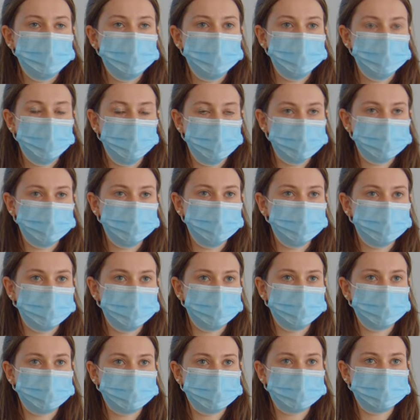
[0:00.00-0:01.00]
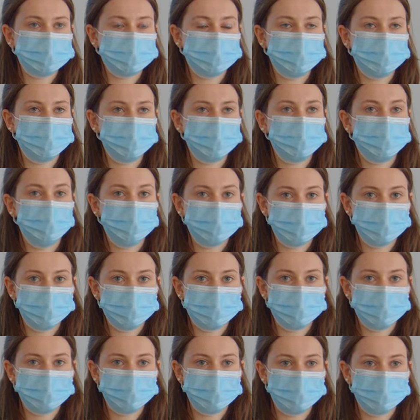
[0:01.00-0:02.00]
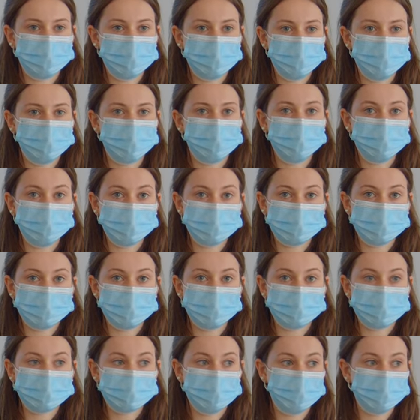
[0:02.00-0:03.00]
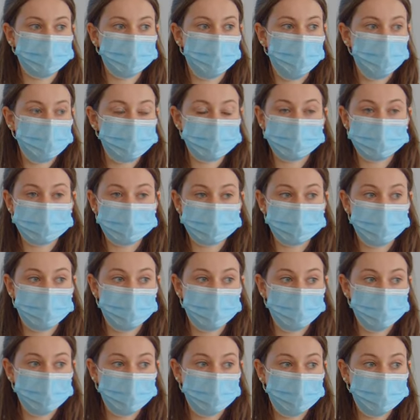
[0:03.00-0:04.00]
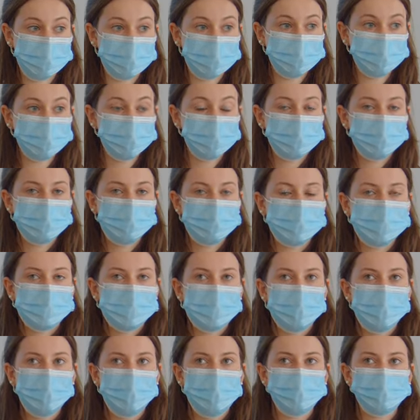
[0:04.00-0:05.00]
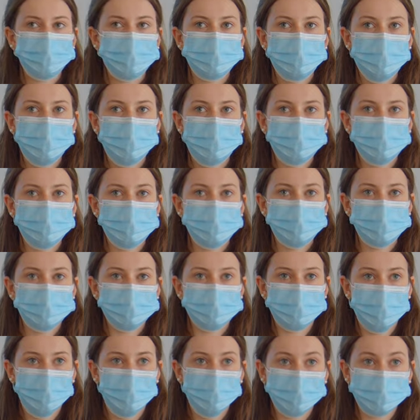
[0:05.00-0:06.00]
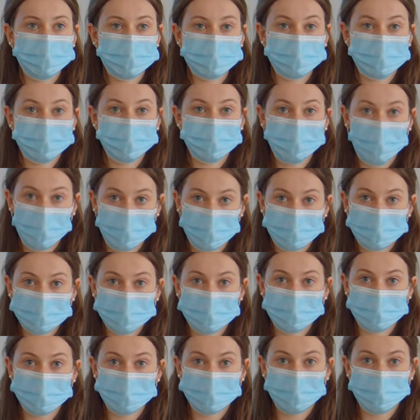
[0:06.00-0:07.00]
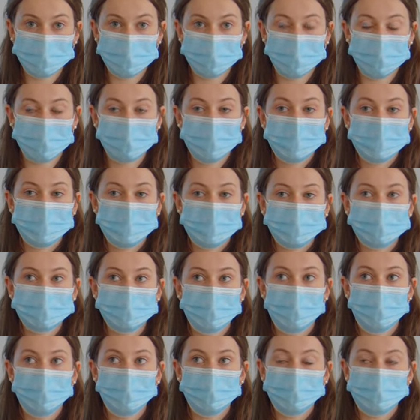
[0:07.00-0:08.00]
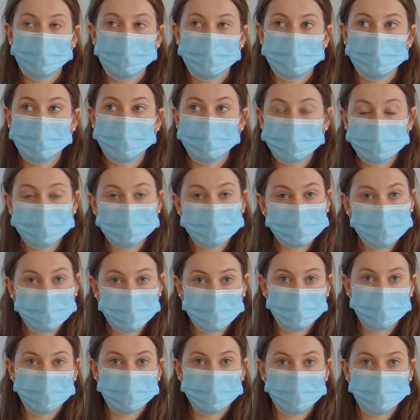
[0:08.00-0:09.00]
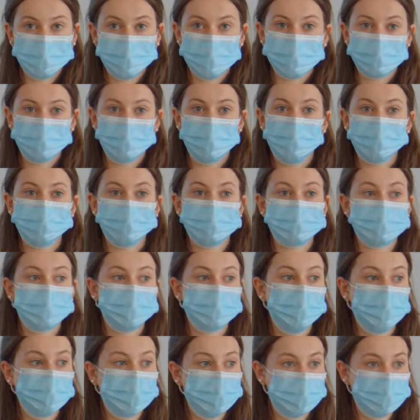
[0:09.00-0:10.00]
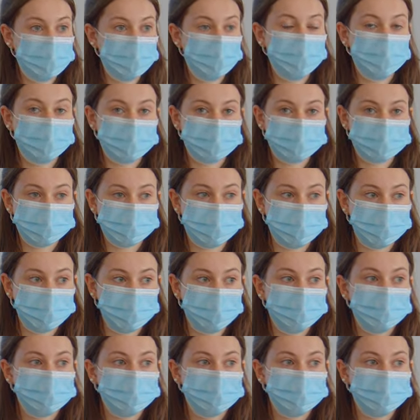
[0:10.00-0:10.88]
Dr. Griffiths and a graduate student filled in some gaps in the timeline. And then that was the final set of data that he is now using for his project and I also